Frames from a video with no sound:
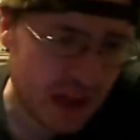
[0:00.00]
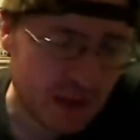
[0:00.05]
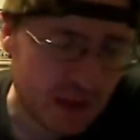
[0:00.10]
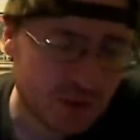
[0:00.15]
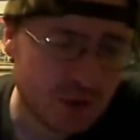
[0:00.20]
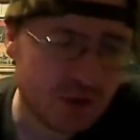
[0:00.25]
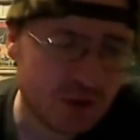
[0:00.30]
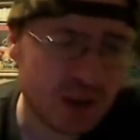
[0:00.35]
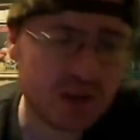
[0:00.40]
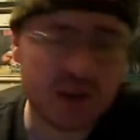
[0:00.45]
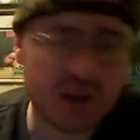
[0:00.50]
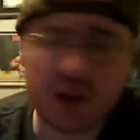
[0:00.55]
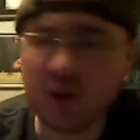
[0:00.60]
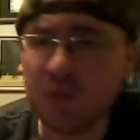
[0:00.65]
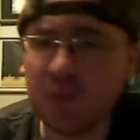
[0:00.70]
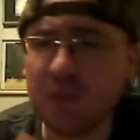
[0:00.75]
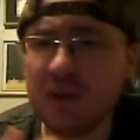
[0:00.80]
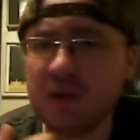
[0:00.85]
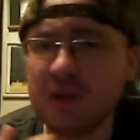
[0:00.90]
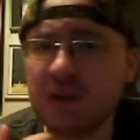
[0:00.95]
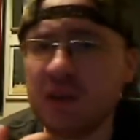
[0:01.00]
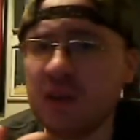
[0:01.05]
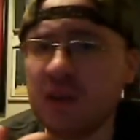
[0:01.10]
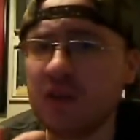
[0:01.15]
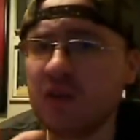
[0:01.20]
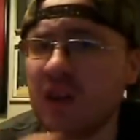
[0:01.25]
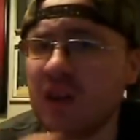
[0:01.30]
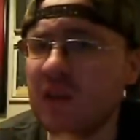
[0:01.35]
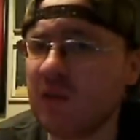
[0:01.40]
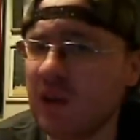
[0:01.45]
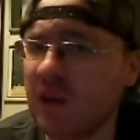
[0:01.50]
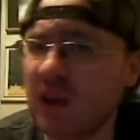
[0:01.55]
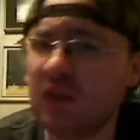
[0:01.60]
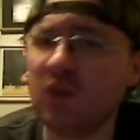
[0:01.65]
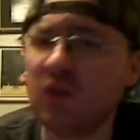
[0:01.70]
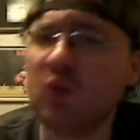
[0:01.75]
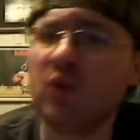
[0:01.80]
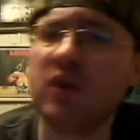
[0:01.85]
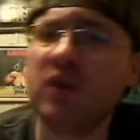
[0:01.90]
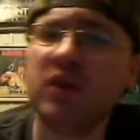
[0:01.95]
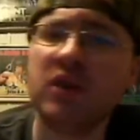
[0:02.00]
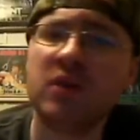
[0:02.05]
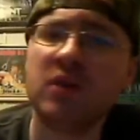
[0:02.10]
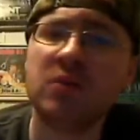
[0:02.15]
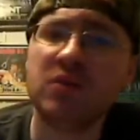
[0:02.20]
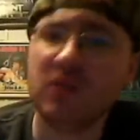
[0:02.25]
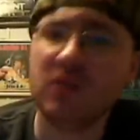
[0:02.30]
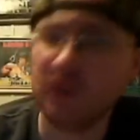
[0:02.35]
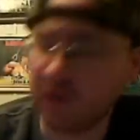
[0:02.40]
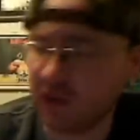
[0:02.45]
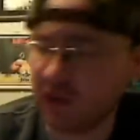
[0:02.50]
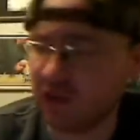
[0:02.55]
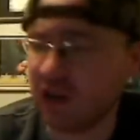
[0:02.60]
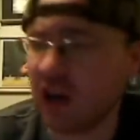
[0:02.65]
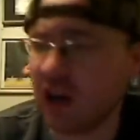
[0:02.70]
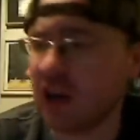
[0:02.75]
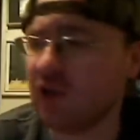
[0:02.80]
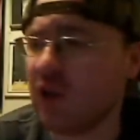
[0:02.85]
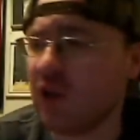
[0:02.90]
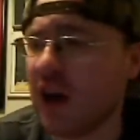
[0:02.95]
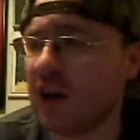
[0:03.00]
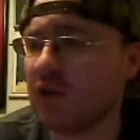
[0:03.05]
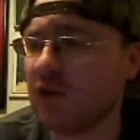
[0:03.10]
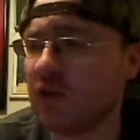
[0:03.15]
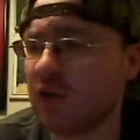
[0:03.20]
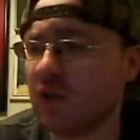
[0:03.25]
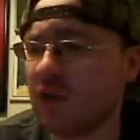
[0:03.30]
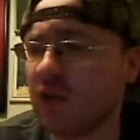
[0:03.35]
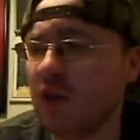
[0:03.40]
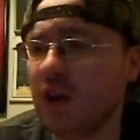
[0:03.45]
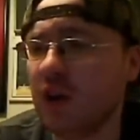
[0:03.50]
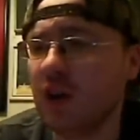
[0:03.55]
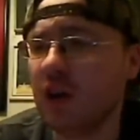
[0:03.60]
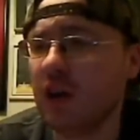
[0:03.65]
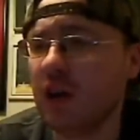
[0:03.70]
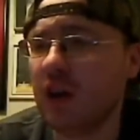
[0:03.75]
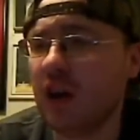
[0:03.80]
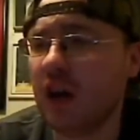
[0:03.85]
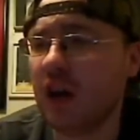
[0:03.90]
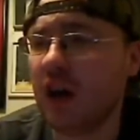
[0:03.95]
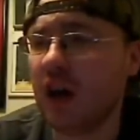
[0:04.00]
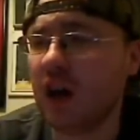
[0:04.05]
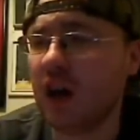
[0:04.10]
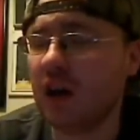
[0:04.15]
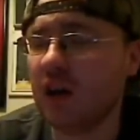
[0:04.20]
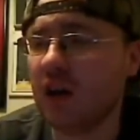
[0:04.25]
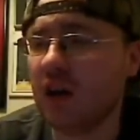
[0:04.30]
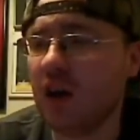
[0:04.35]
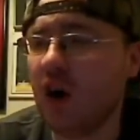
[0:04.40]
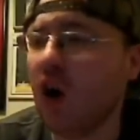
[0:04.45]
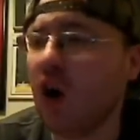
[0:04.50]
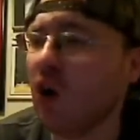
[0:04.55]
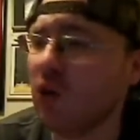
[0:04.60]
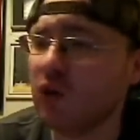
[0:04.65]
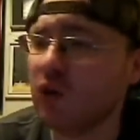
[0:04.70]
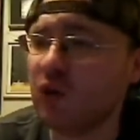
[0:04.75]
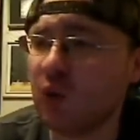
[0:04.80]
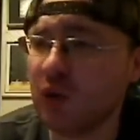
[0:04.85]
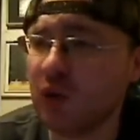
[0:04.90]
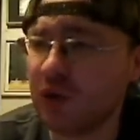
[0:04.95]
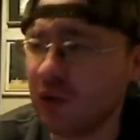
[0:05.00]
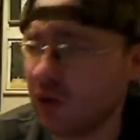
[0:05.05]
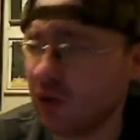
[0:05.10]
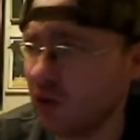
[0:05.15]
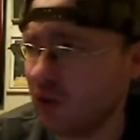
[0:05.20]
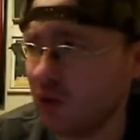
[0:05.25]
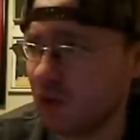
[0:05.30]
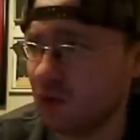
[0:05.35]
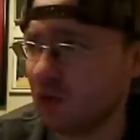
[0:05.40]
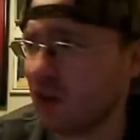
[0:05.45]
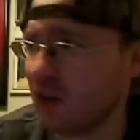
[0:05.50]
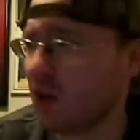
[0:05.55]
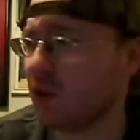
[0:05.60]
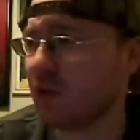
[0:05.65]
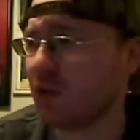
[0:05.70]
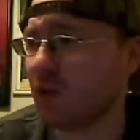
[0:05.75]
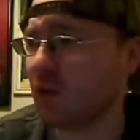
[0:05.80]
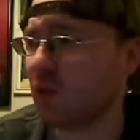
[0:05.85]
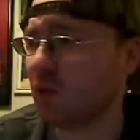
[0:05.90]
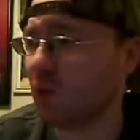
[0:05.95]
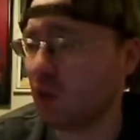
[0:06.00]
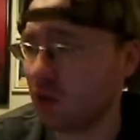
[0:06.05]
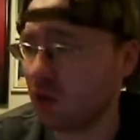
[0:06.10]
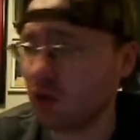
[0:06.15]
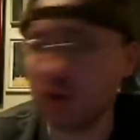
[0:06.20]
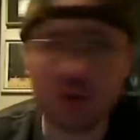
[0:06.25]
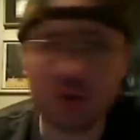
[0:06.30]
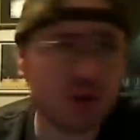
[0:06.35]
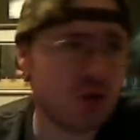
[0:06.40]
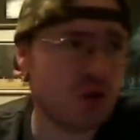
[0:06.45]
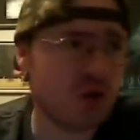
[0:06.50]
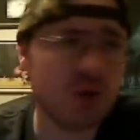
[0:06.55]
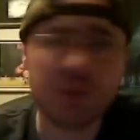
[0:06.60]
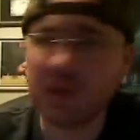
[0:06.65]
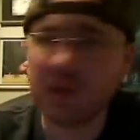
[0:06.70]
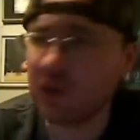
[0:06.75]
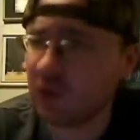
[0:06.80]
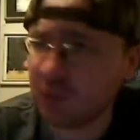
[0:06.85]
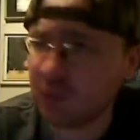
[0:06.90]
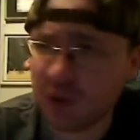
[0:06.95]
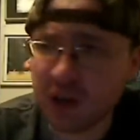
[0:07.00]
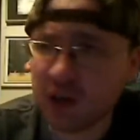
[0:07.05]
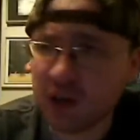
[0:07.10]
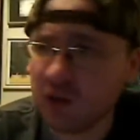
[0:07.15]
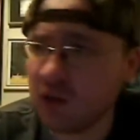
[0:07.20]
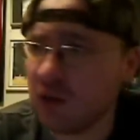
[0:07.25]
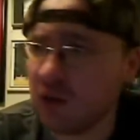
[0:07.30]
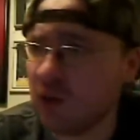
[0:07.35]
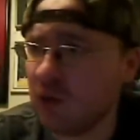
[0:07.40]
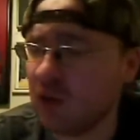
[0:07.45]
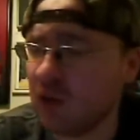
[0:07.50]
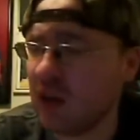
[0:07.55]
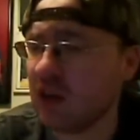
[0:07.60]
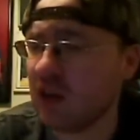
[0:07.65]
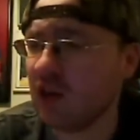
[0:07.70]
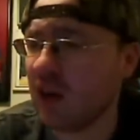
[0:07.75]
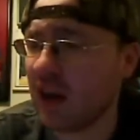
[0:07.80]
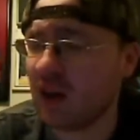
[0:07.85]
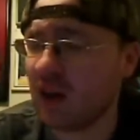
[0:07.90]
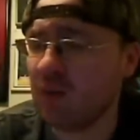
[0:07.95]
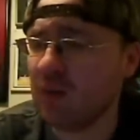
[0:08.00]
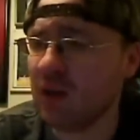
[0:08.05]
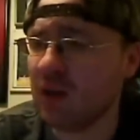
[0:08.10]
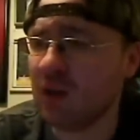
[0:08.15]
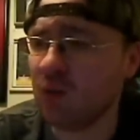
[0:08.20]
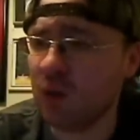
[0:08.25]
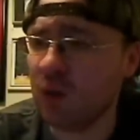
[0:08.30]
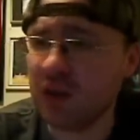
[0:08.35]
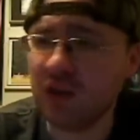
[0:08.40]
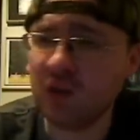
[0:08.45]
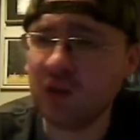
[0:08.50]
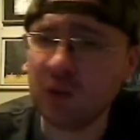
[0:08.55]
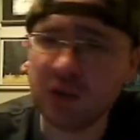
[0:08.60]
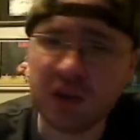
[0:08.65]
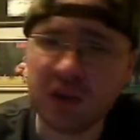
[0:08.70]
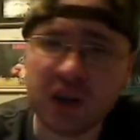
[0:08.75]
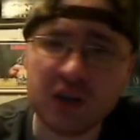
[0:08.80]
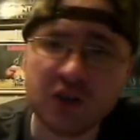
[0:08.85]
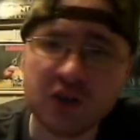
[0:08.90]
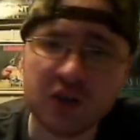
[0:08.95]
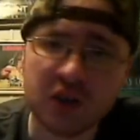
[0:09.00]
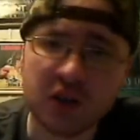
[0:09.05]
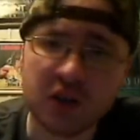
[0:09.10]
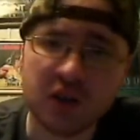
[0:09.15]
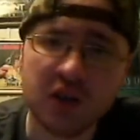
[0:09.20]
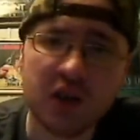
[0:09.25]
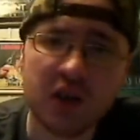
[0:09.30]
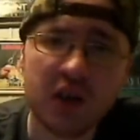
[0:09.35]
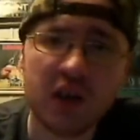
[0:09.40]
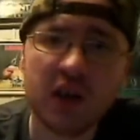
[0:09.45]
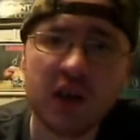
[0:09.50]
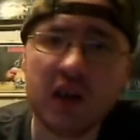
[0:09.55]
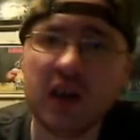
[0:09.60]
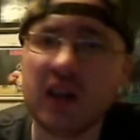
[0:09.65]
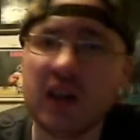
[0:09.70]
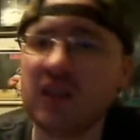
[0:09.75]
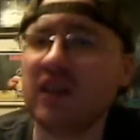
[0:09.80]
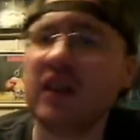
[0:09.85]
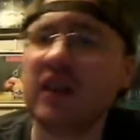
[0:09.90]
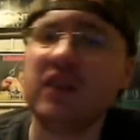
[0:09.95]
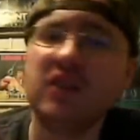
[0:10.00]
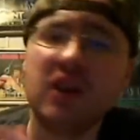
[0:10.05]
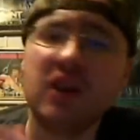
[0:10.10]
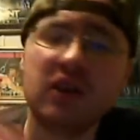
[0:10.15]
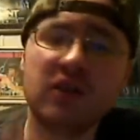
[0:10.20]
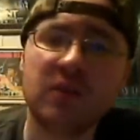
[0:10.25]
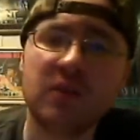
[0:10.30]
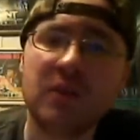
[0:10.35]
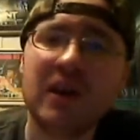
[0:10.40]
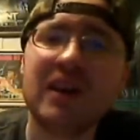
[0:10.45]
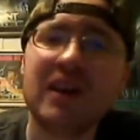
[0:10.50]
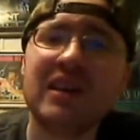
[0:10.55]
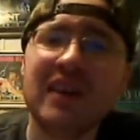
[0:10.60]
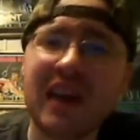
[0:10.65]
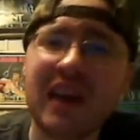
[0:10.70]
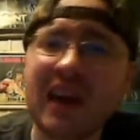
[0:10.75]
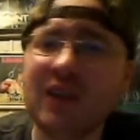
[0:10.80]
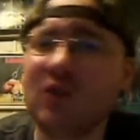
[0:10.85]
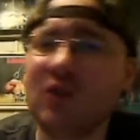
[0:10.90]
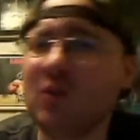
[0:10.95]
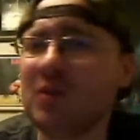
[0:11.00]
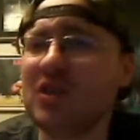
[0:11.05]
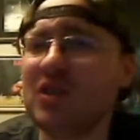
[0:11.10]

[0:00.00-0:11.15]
after you take care of business, you have Vanessa Williams, defense contractor. Uh, Arnold Schwarzenegger tells her, well, you should have been explained to you that you had to be in witness protection. And like tells him, yeah, it's so